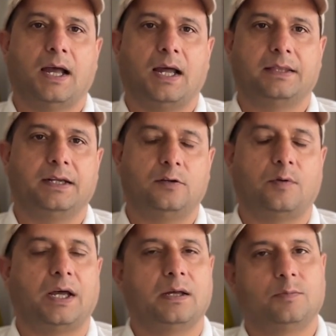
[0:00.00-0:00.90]
and they'll
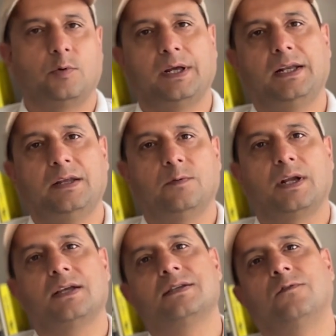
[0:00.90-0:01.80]
dry up quickly
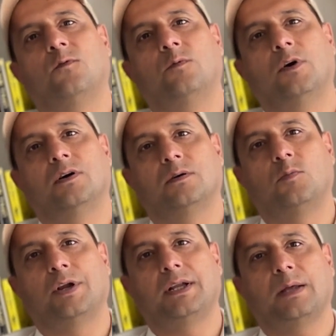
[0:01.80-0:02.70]
whereas a uh,
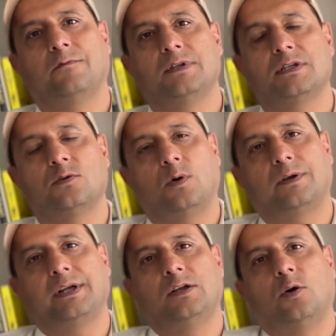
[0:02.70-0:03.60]
body type which is
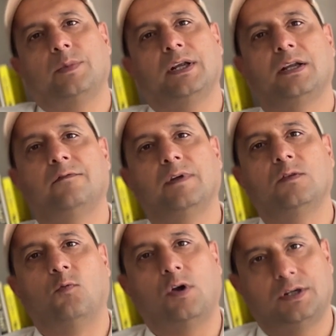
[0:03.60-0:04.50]
already dominated
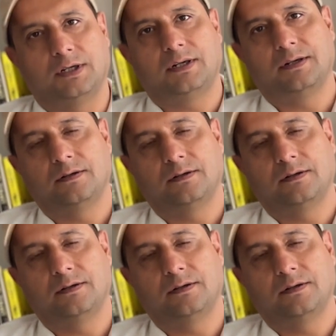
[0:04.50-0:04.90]
with water